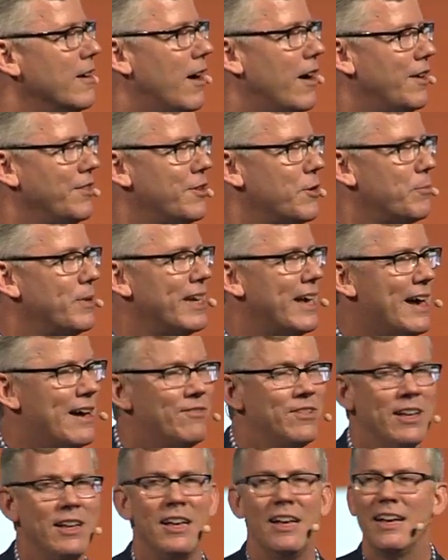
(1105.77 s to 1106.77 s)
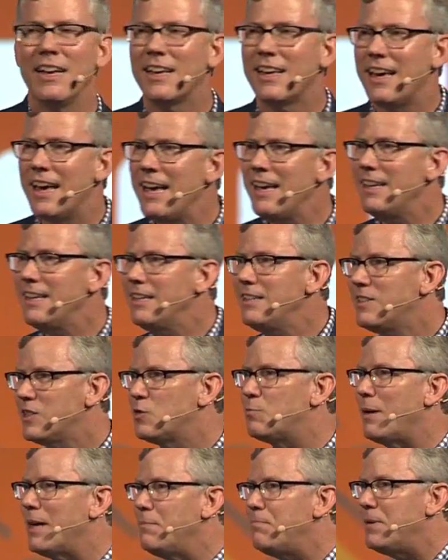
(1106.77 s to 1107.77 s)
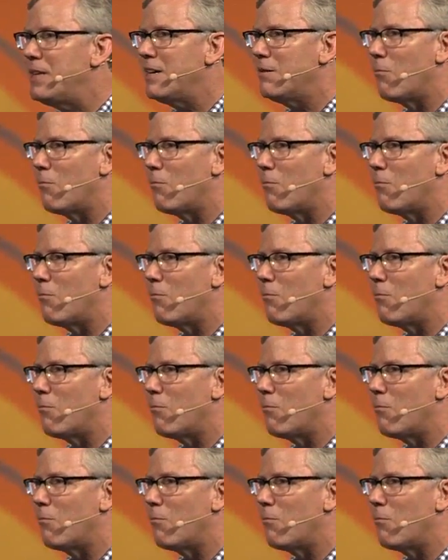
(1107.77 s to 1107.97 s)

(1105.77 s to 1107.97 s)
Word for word: on their behalf. Katie, despite being